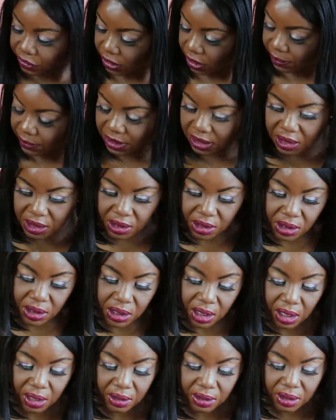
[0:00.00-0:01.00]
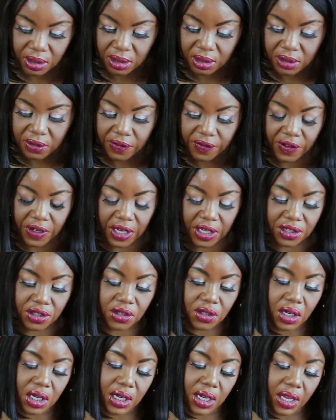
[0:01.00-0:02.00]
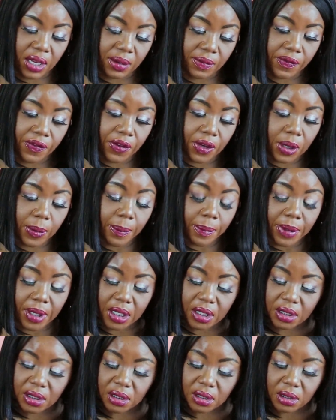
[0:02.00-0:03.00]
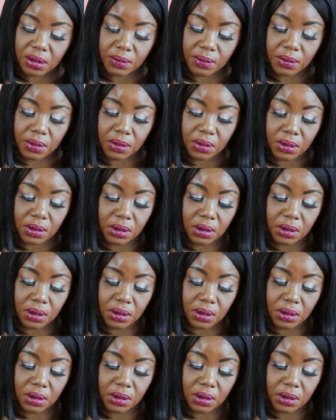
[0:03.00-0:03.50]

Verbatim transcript: Let me get to talking a little faster. I got a free Buxom